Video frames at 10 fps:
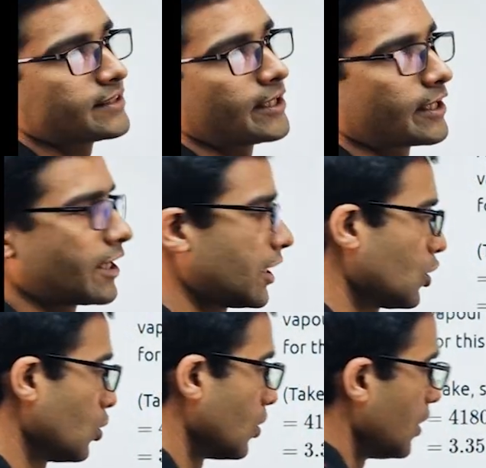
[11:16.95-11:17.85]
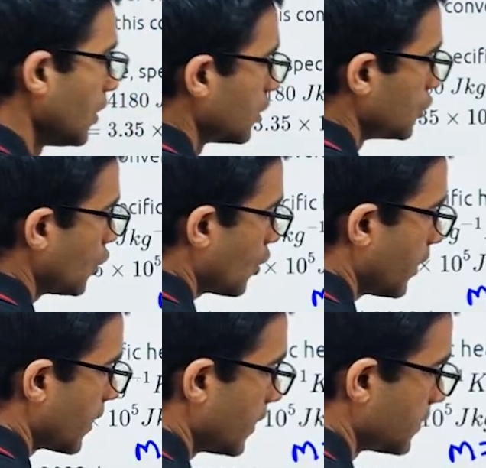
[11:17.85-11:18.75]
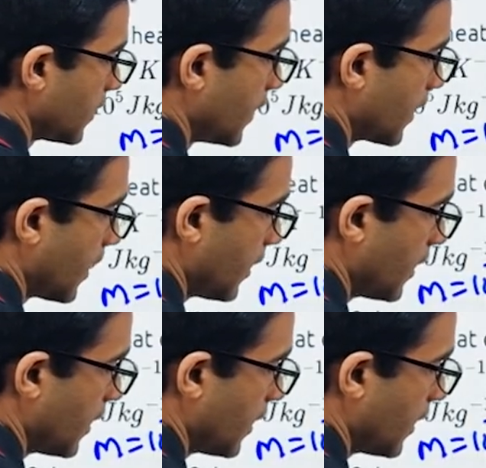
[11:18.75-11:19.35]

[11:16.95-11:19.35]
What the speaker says: centigrade to 0 degrees centigrade.